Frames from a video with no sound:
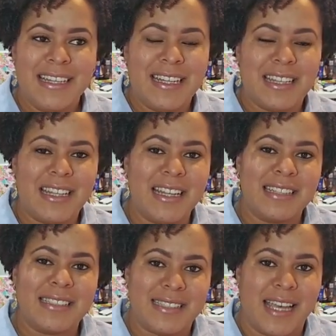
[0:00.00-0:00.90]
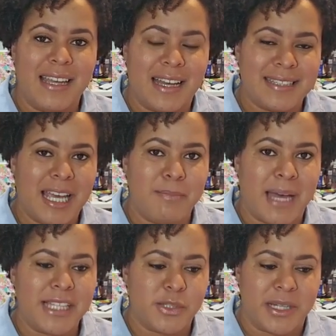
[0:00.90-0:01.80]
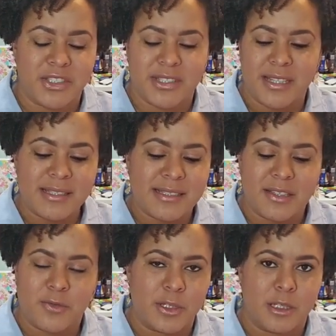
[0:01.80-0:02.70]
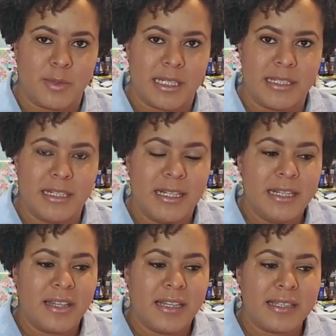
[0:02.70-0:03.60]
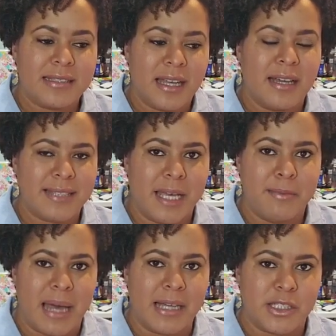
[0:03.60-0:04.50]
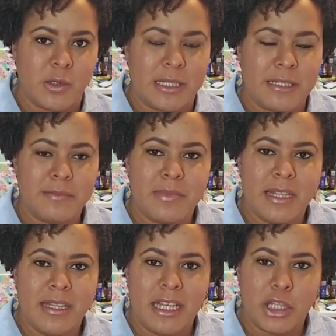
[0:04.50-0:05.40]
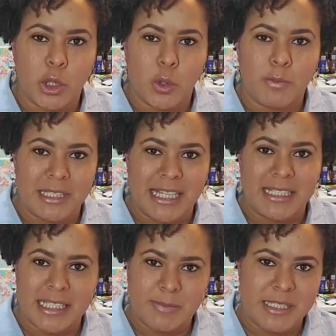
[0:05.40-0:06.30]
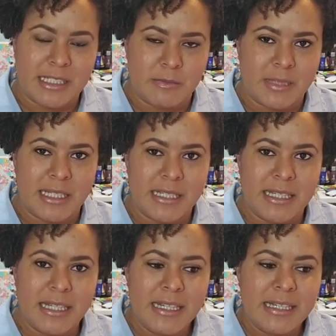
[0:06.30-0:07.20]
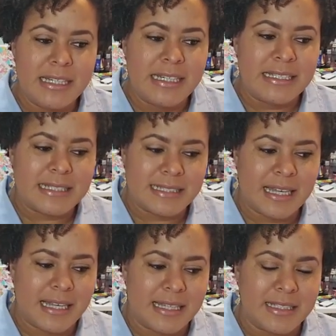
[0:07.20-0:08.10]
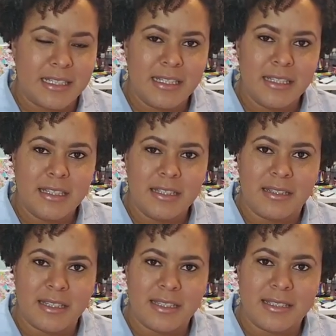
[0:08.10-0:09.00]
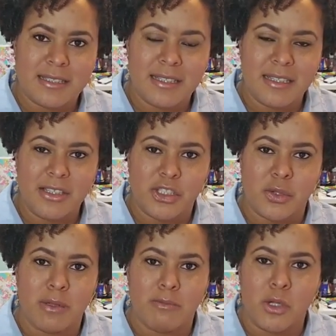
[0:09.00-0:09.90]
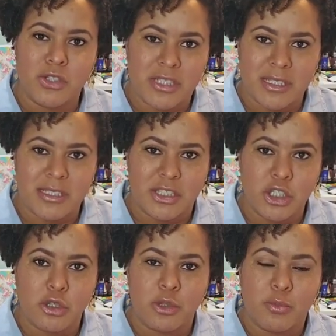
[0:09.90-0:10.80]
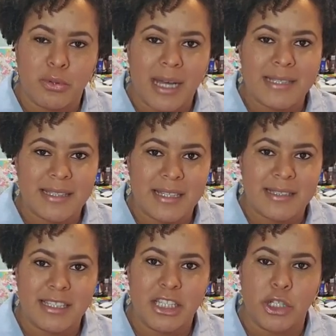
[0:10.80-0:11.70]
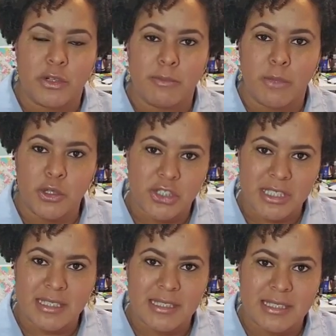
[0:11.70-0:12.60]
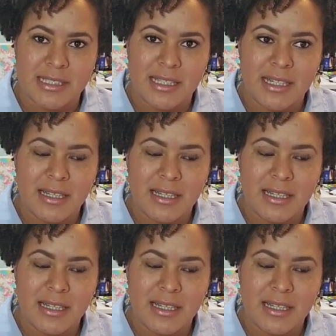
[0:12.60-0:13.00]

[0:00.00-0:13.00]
And then the next day I came back to it. I just let it sit for a little bit. The next day I came back to it, and the Lord began to speak to me. And he said, this is your emotions. You're processing your emotions.